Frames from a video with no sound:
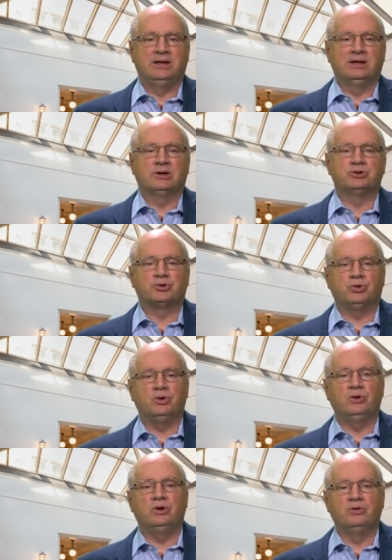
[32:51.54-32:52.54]

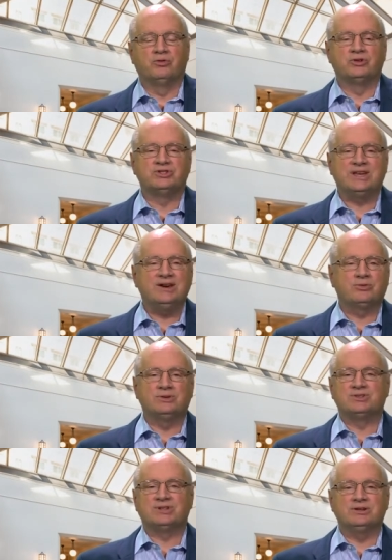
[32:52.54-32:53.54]
Control over sacred
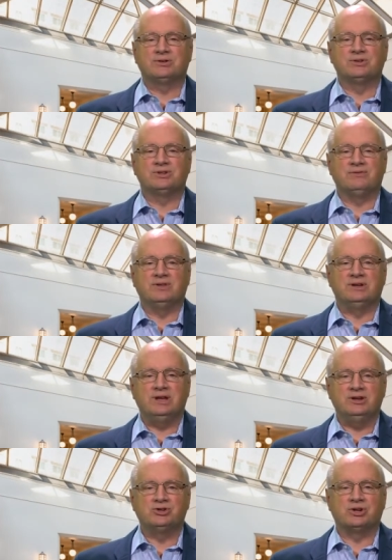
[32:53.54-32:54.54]
centers of the
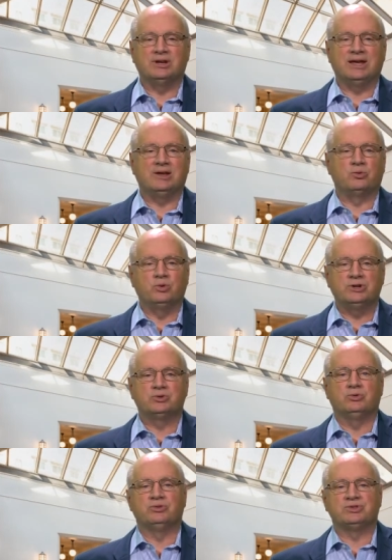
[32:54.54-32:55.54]
nation and
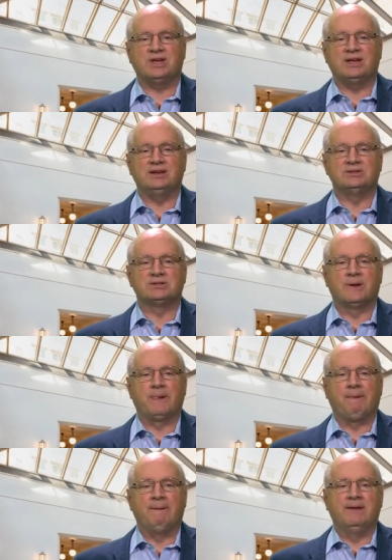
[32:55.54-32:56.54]
ritual sites
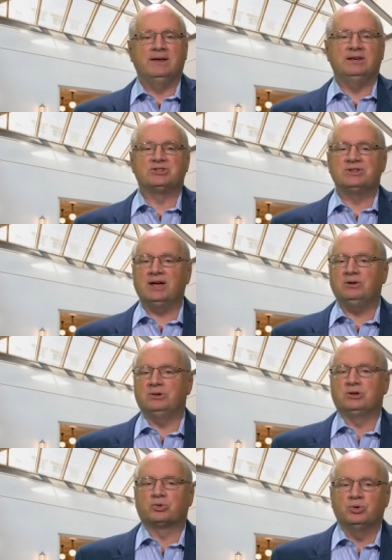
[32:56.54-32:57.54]
is not only
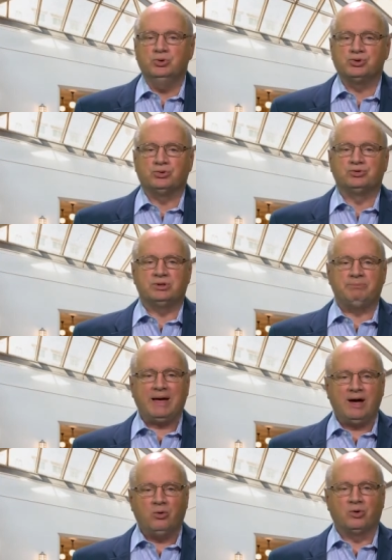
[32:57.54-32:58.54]
crucial to the
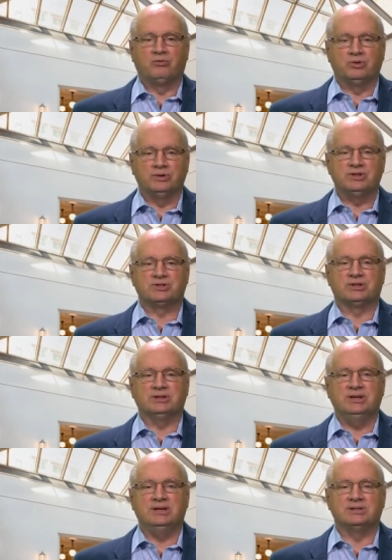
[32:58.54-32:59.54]
power of religious
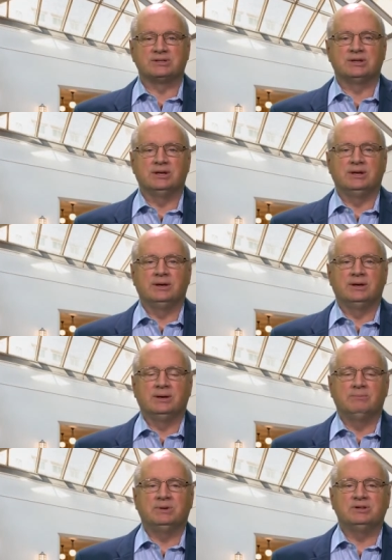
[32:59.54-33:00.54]
elites,
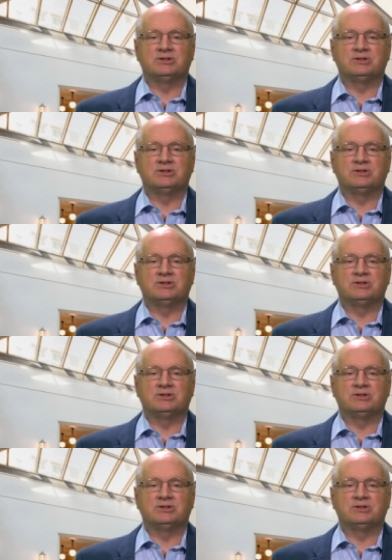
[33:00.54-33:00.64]
but is